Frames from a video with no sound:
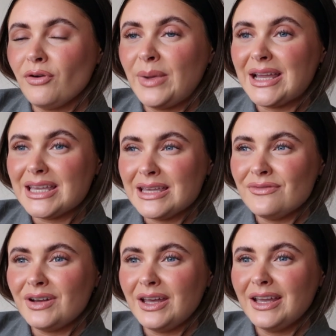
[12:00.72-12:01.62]
for my
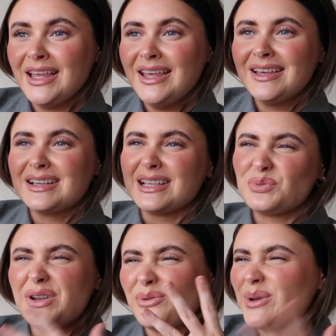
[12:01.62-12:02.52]
evening, because that's
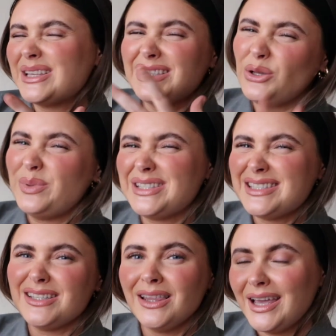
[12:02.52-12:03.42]
when everyone gets a little bit
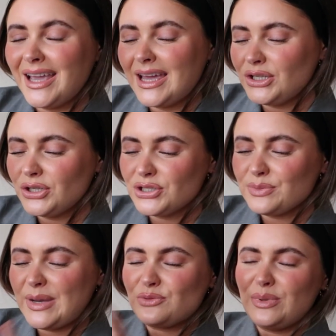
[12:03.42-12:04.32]
silly and you could just
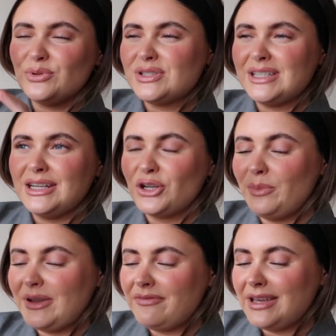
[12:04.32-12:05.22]
imagine people standing on
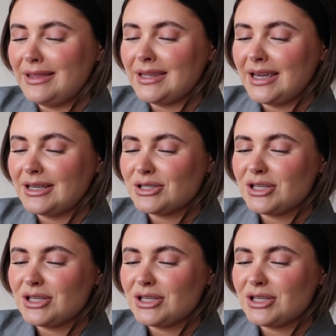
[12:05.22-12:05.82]
my feet and things.